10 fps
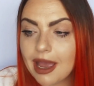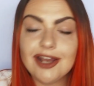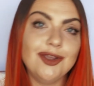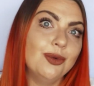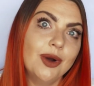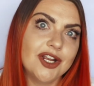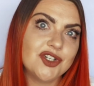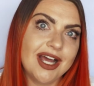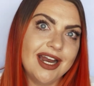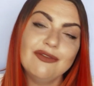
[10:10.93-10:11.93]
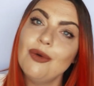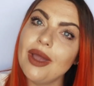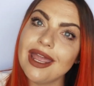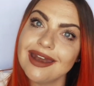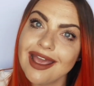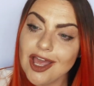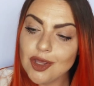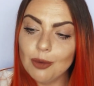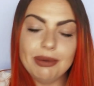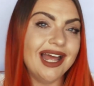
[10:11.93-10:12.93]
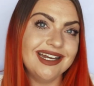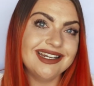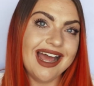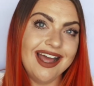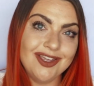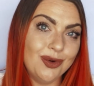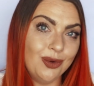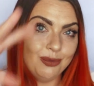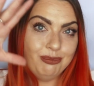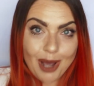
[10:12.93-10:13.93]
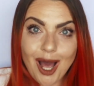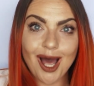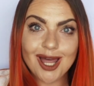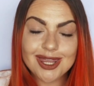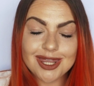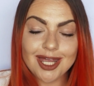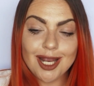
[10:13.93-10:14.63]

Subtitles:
and you want to try and avoid your bath